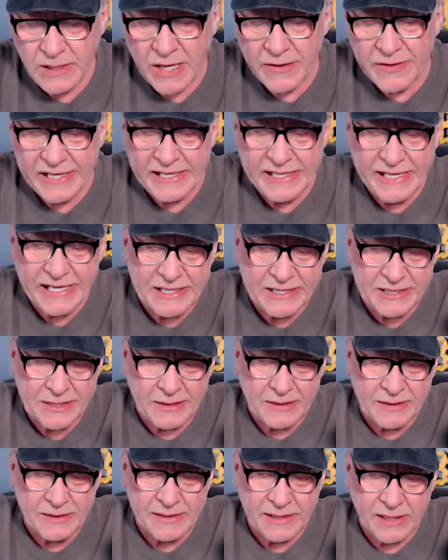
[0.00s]
they need to,
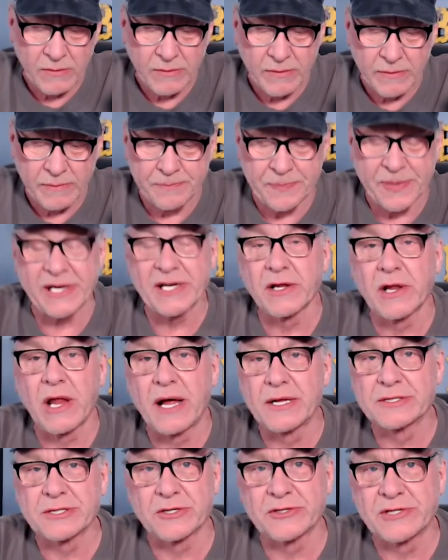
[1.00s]
you know, Pete
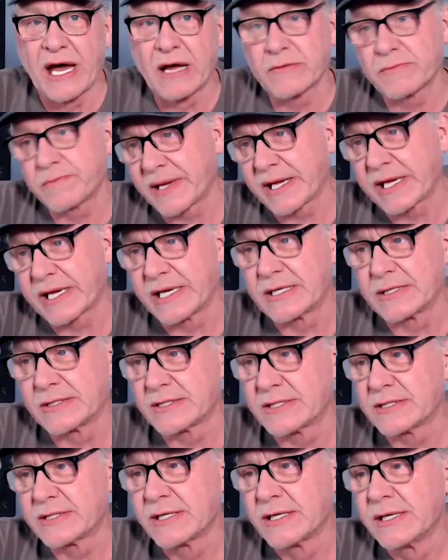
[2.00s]
Alonso's out
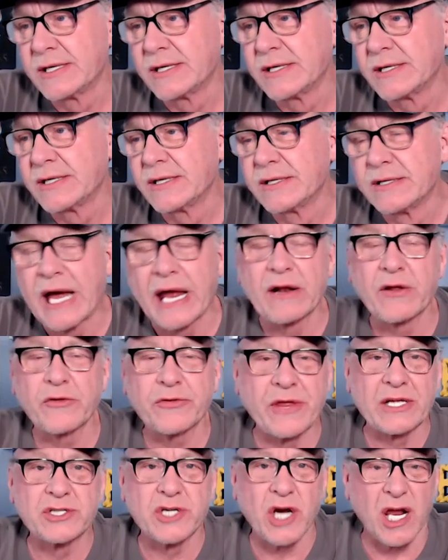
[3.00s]
because I don't
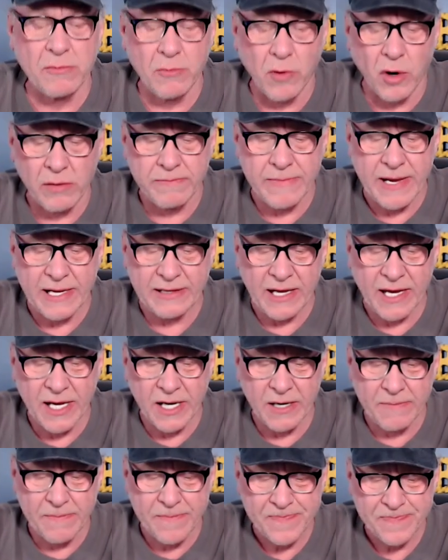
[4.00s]
think Charlie Morton meant to hit
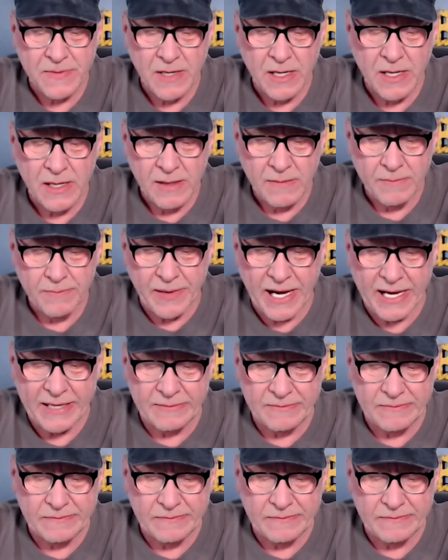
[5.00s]
him, but